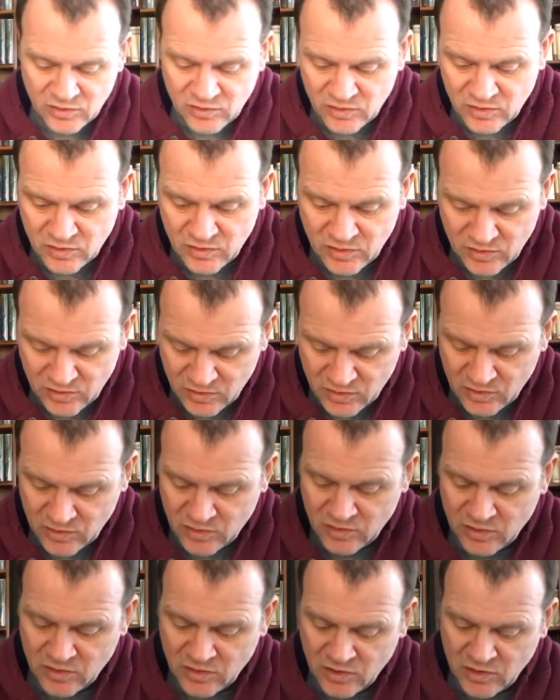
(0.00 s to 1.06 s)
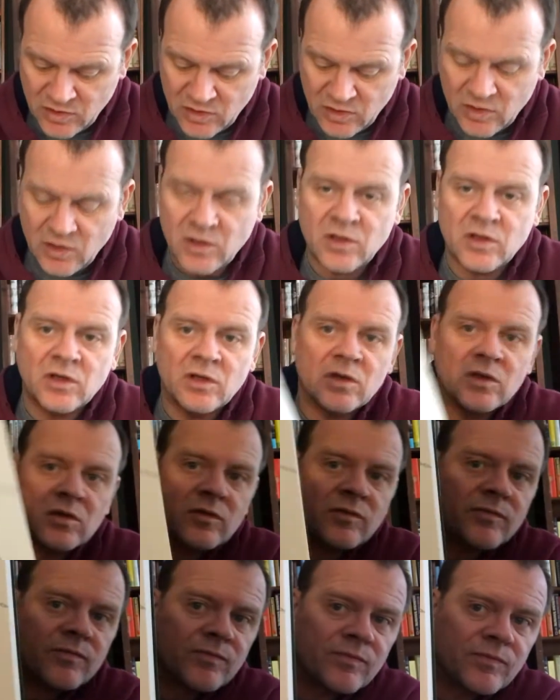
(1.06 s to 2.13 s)

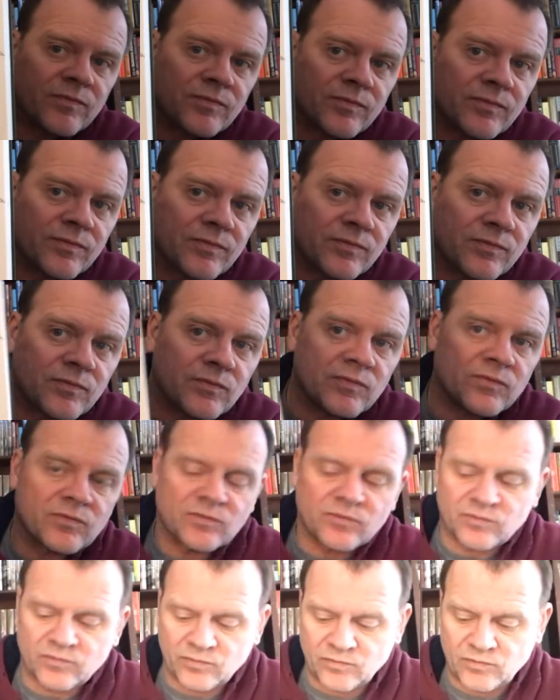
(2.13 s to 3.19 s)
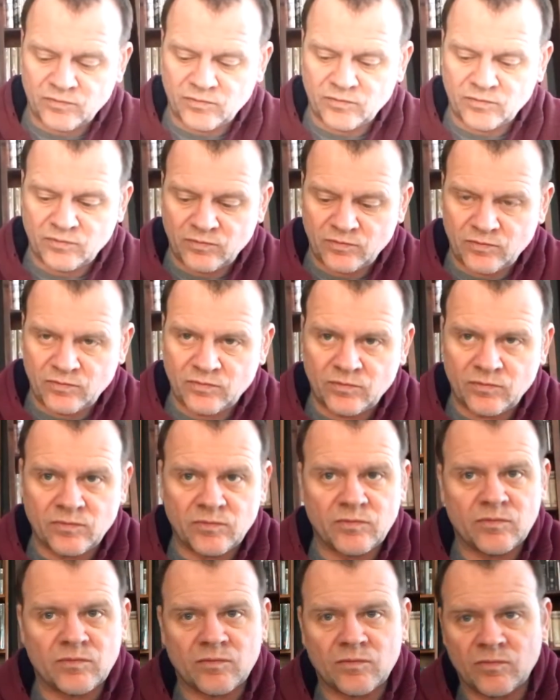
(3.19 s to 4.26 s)

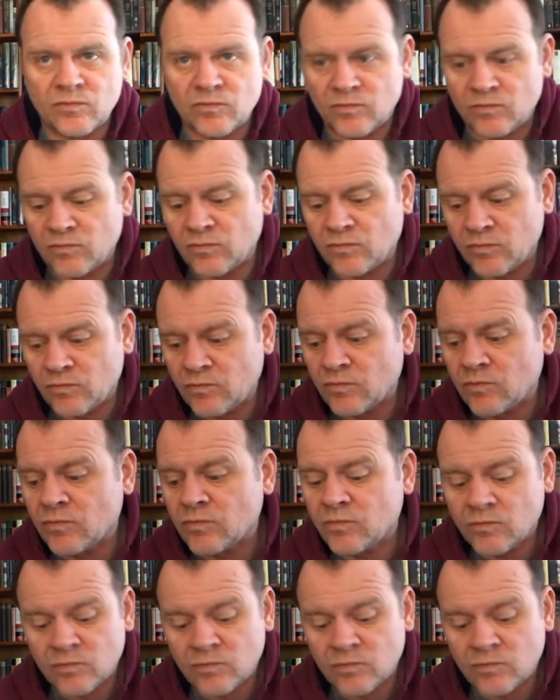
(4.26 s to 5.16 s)
Nobody speaks.